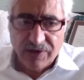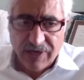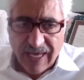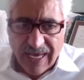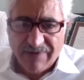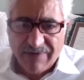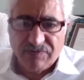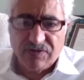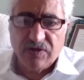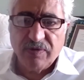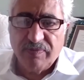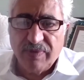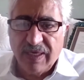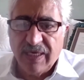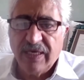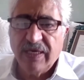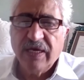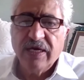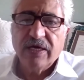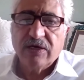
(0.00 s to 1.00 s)
There have to
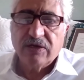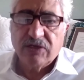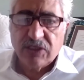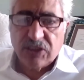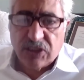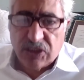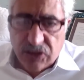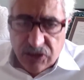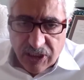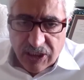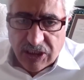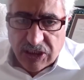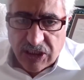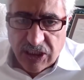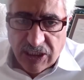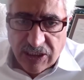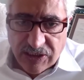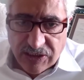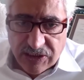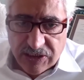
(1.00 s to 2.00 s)
be
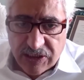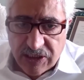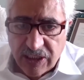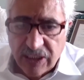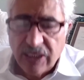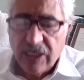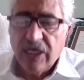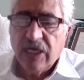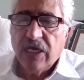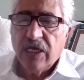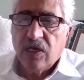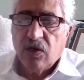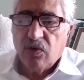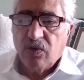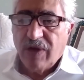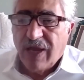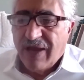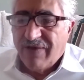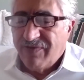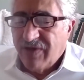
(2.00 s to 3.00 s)
restrictions.
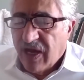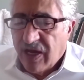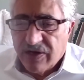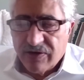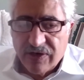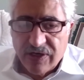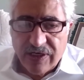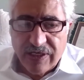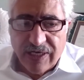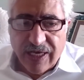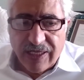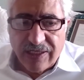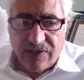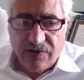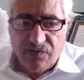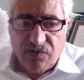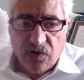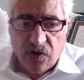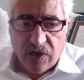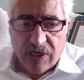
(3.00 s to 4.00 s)
We have
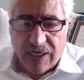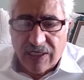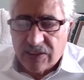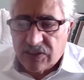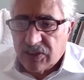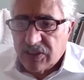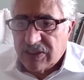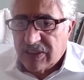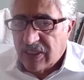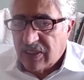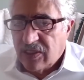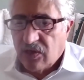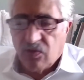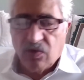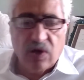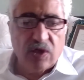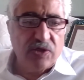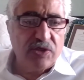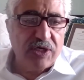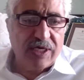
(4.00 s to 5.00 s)
194 countries in
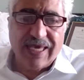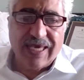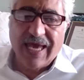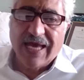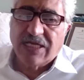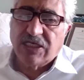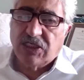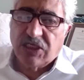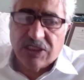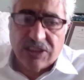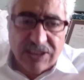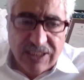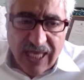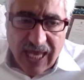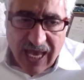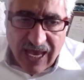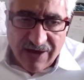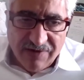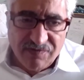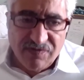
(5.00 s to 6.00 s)
the world. You can't
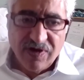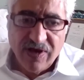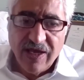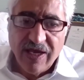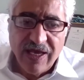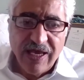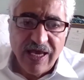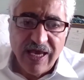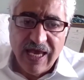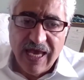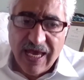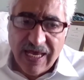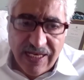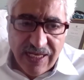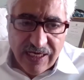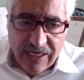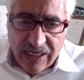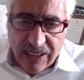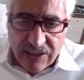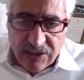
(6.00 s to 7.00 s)
just have
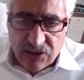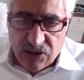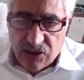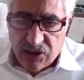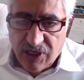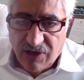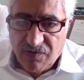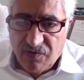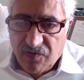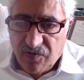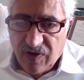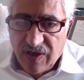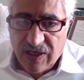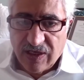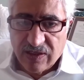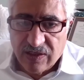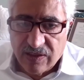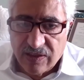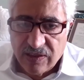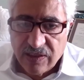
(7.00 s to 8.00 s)
any country
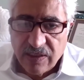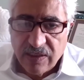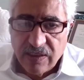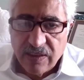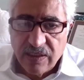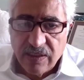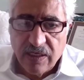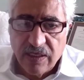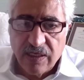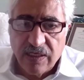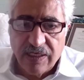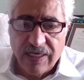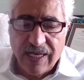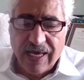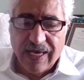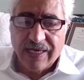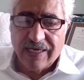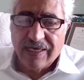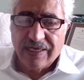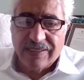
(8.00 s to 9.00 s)
feel
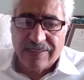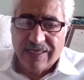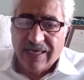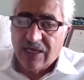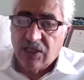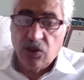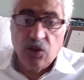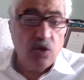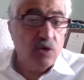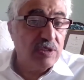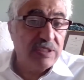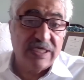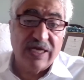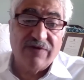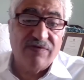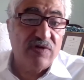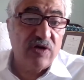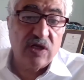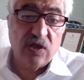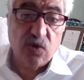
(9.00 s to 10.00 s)
like it can do
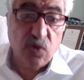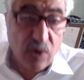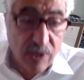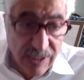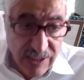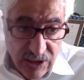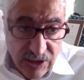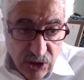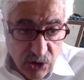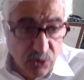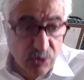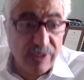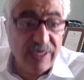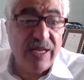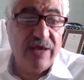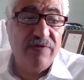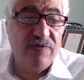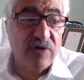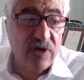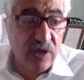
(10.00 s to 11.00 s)
whatever it wants
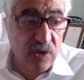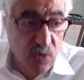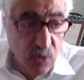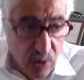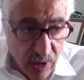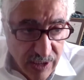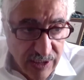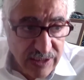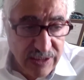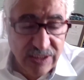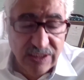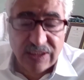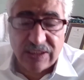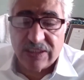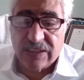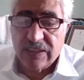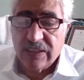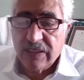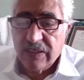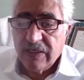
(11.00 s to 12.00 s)
whenever it
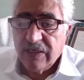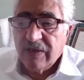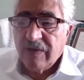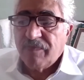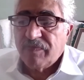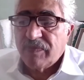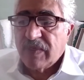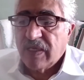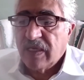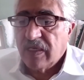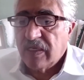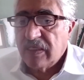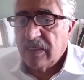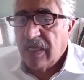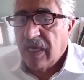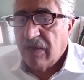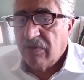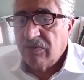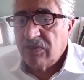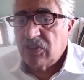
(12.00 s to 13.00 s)
wants.
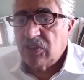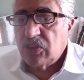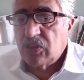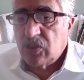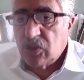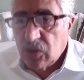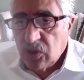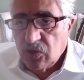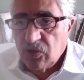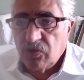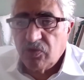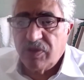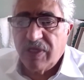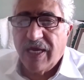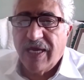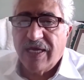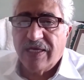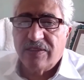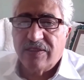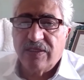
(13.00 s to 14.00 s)
Now, it's
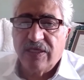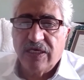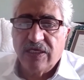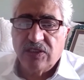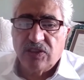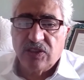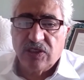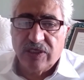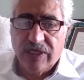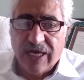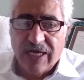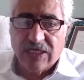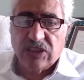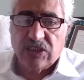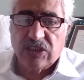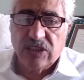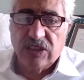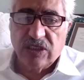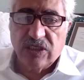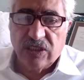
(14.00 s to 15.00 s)
true that the
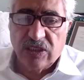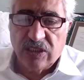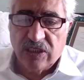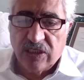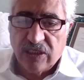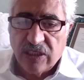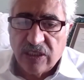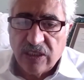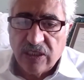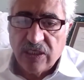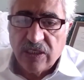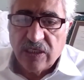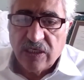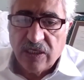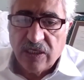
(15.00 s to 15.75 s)
international